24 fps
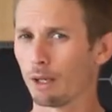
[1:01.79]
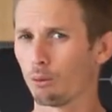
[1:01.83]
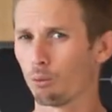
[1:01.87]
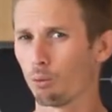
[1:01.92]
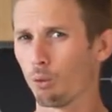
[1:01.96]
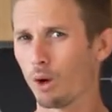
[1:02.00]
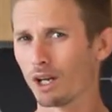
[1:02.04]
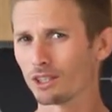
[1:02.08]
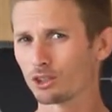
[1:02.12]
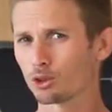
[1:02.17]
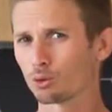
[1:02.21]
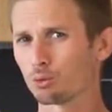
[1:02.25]

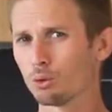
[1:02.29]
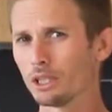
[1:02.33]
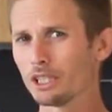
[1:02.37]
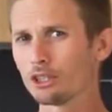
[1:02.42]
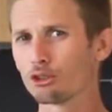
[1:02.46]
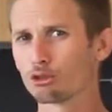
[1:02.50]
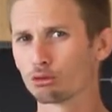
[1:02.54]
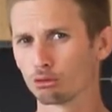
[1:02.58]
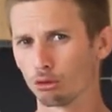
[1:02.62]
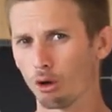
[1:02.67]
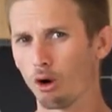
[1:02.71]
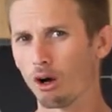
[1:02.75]
Once we
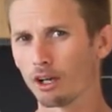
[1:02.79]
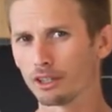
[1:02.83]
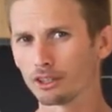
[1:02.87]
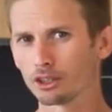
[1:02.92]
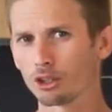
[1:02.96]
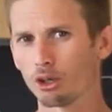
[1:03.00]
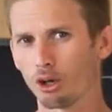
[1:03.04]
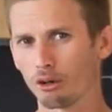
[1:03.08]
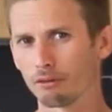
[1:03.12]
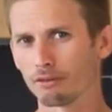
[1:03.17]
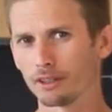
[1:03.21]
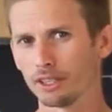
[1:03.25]

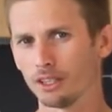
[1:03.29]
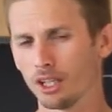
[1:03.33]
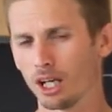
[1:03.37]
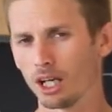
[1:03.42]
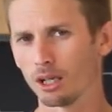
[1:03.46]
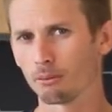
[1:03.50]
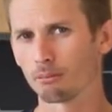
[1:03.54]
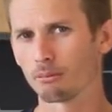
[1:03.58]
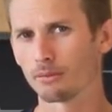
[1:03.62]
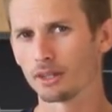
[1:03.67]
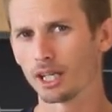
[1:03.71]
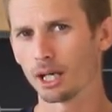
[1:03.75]
grind coffee
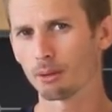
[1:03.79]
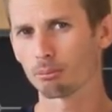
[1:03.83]
up,